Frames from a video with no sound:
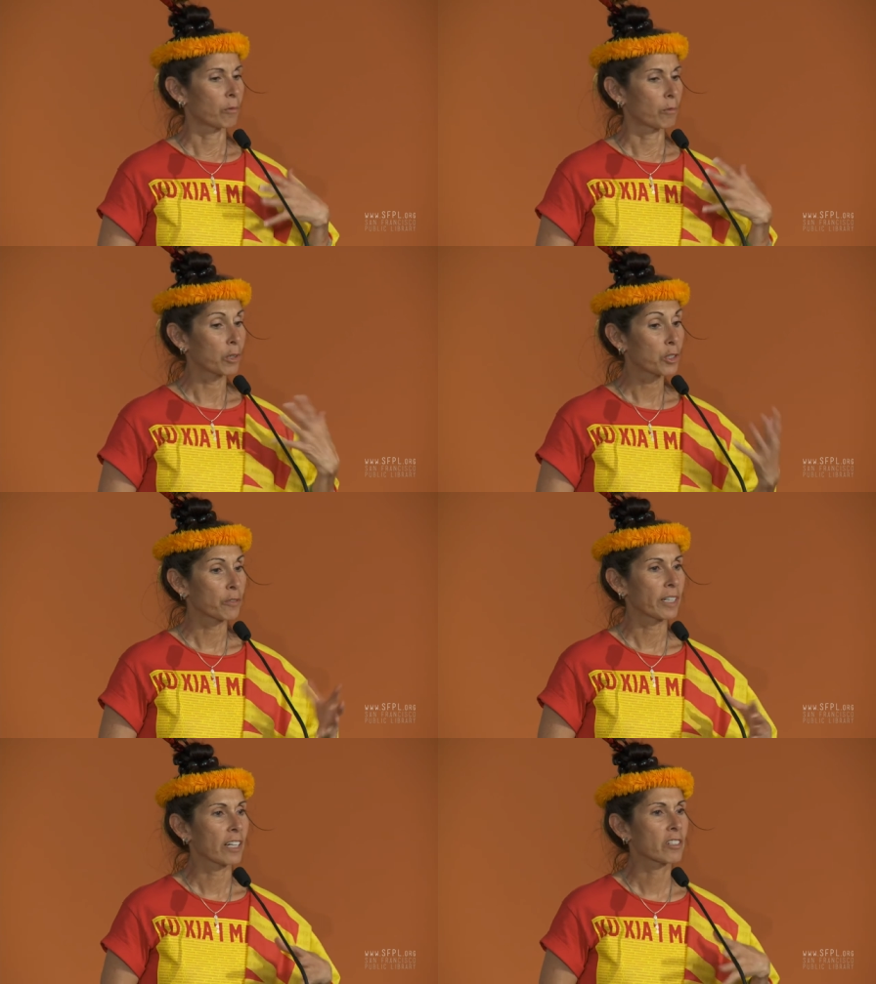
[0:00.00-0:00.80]

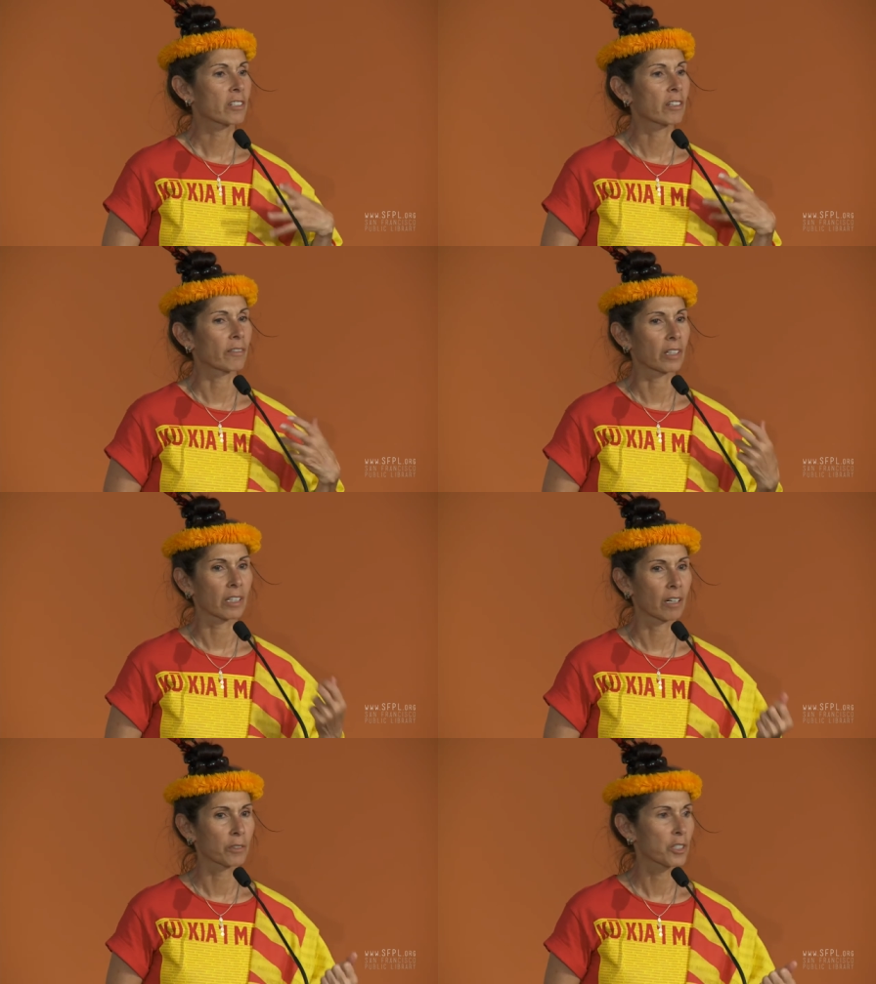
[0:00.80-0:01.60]
rejuvenation of the
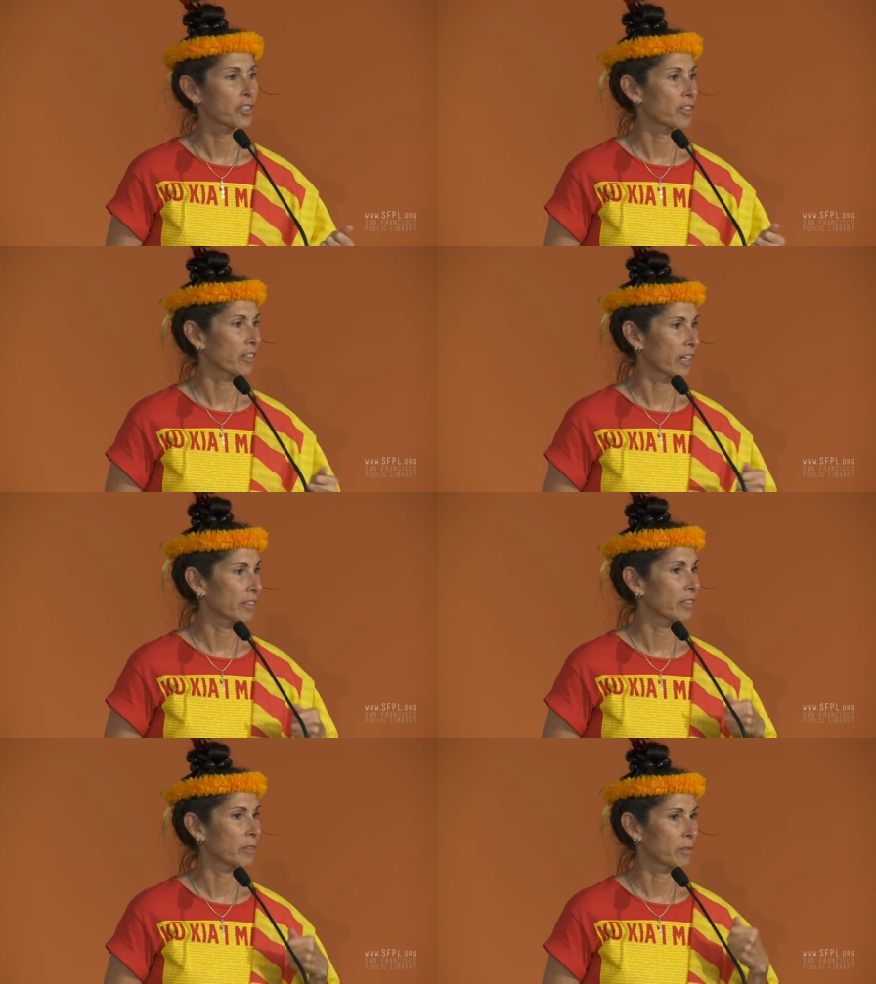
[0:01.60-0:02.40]
culture
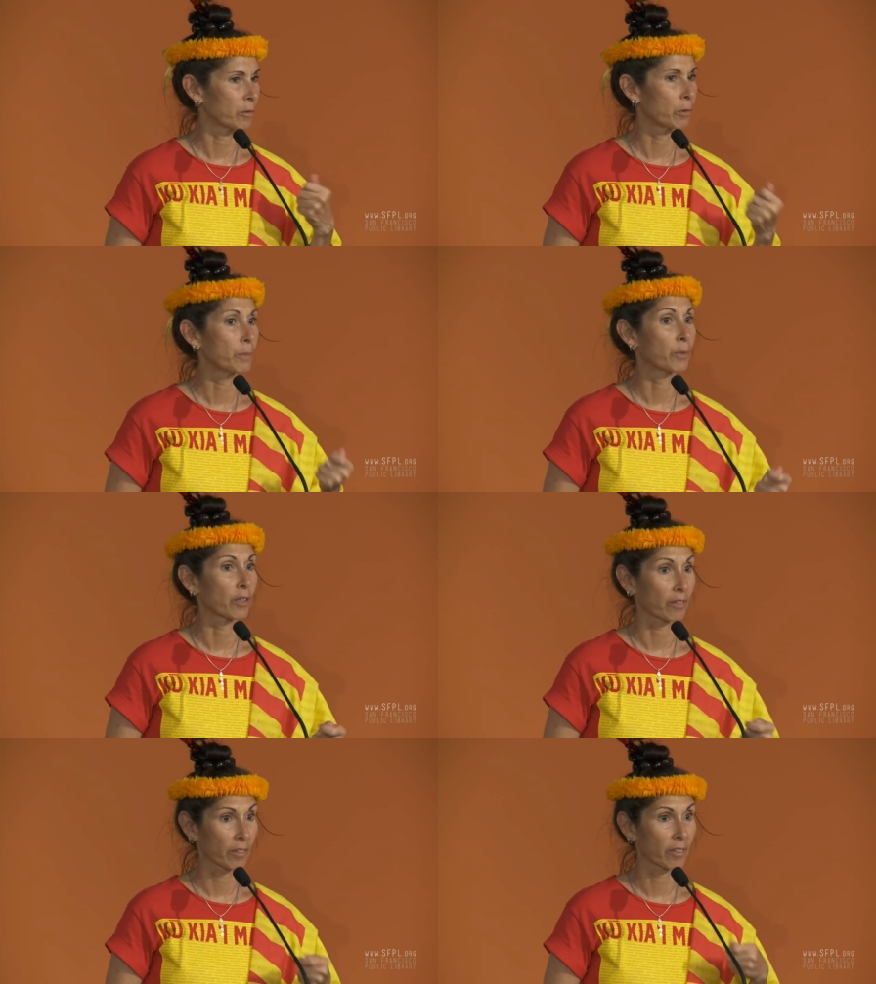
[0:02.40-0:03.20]
and the
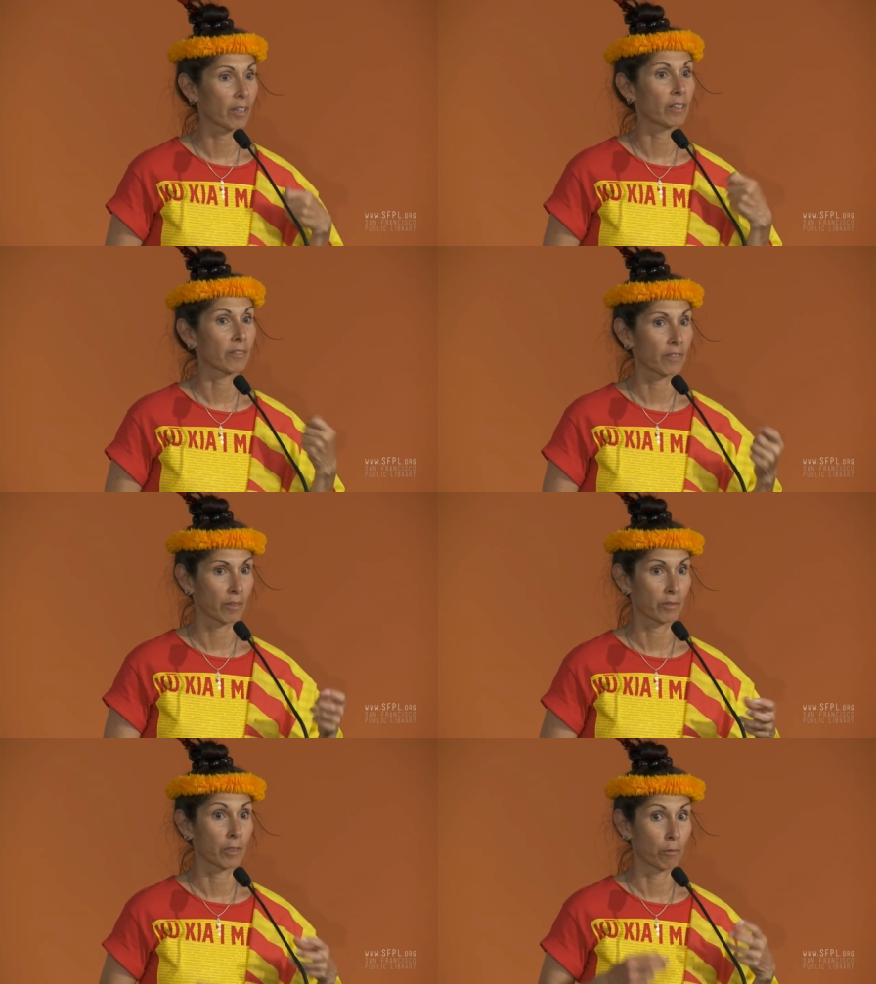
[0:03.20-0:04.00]
rebirth of
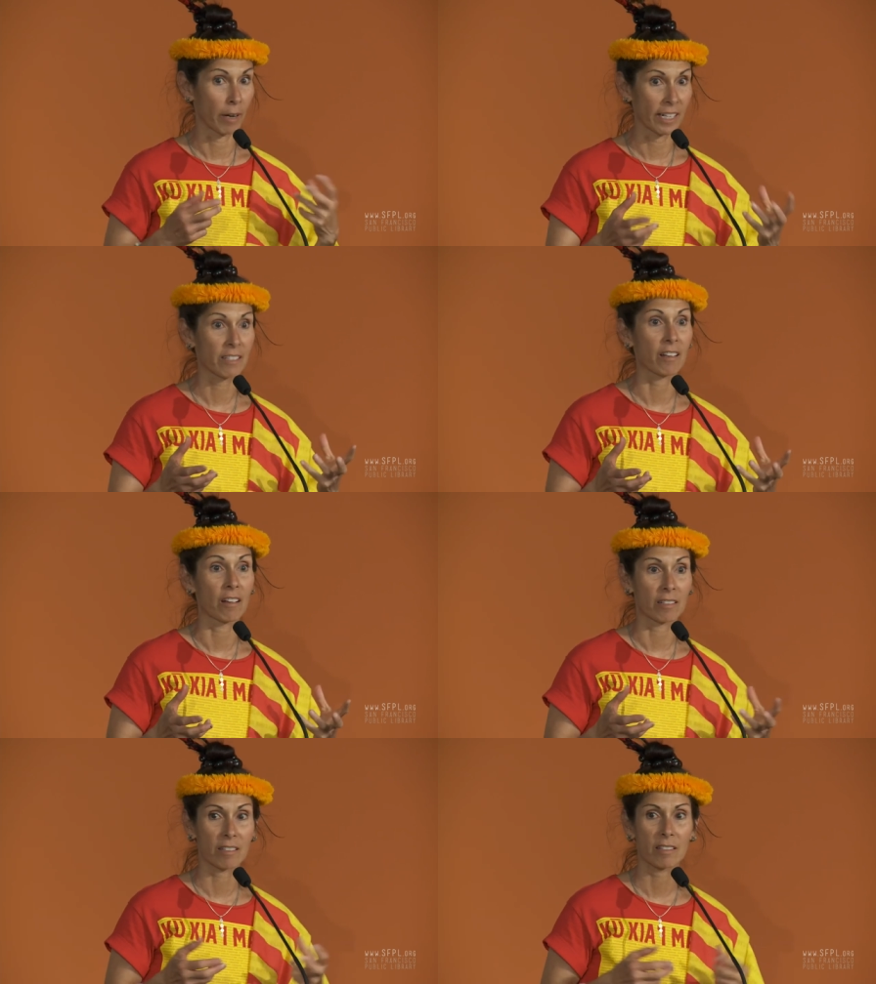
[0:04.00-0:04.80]
the
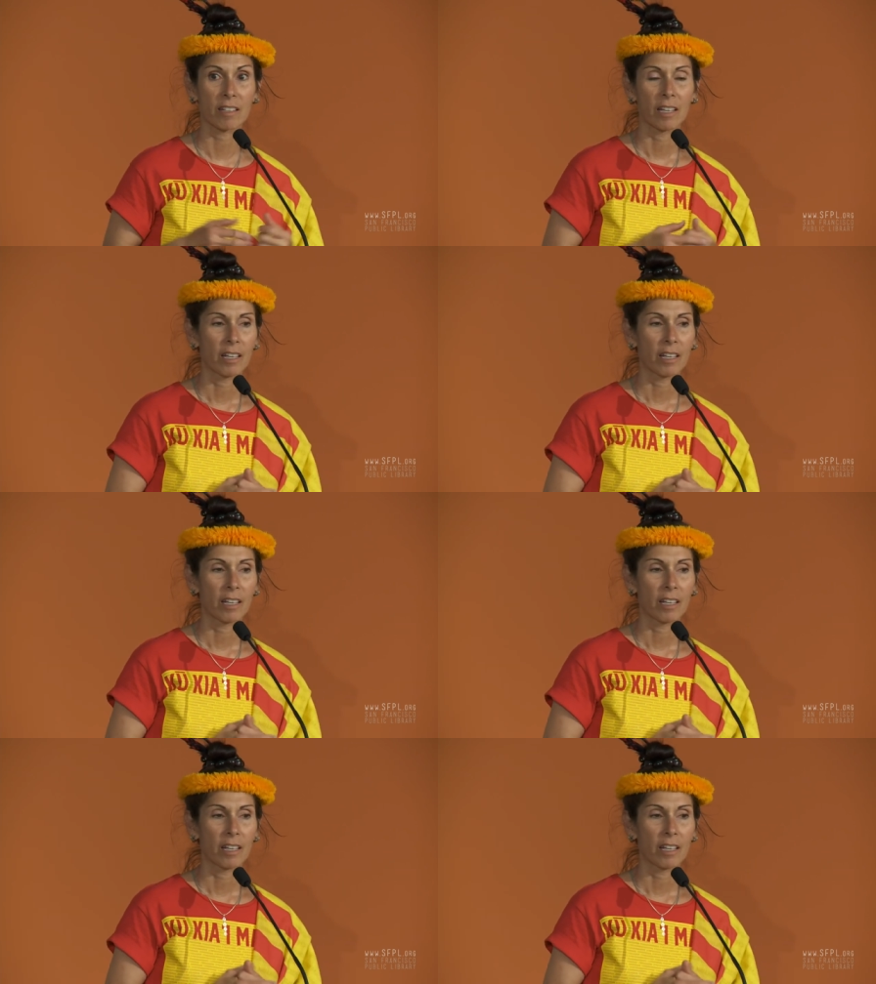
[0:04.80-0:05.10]
Renaissance.